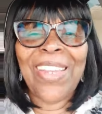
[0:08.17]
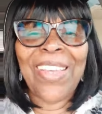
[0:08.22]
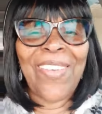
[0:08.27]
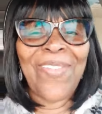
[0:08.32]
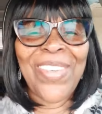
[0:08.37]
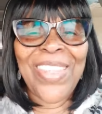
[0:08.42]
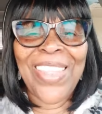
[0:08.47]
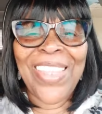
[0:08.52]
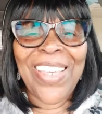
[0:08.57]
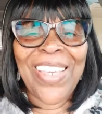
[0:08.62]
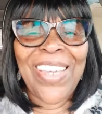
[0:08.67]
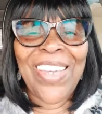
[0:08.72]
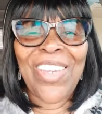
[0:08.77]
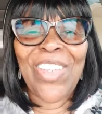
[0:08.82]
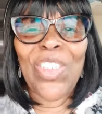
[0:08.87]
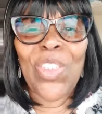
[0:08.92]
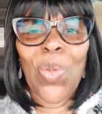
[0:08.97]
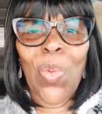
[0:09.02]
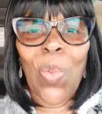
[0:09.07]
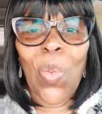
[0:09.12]
everything
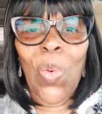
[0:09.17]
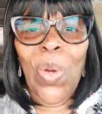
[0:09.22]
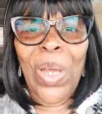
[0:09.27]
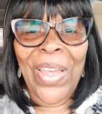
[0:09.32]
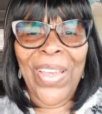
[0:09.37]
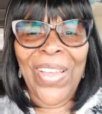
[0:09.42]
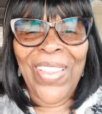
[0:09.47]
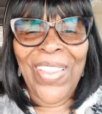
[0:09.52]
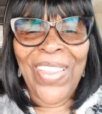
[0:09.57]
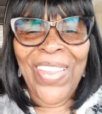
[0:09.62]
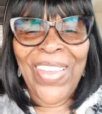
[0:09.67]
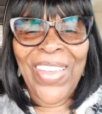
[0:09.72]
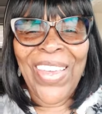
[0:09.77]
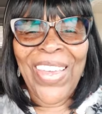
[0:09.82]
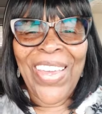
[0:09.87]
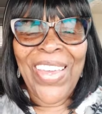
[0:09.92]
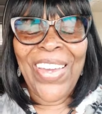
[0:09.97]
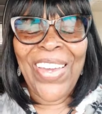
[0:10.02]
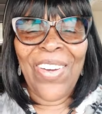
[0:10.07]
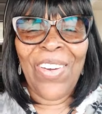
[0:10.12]
is well
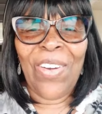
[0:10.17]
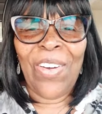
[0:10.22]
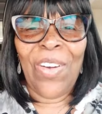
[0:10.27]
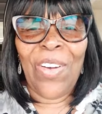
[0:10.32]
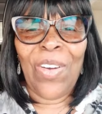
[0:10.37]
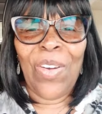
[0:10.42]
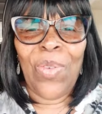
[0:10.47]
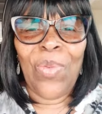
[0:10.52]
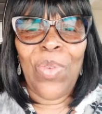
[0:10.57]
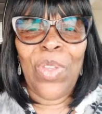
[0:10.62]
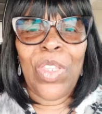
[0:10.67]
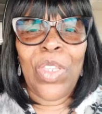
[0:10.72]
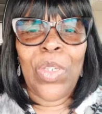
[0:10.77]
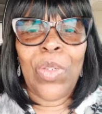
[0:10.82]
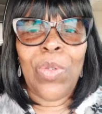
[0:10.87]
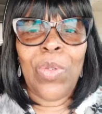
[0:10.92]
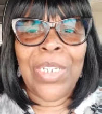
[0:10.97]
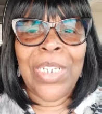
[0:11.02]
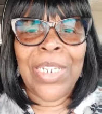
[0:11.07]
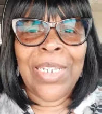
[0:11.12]
with
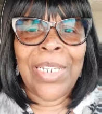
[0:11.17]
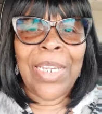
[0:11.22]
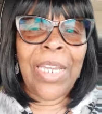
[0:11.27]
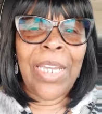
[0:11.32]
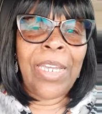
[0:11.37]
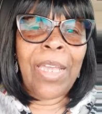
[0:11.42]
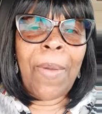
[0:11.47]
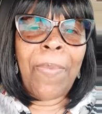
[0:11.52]
you today.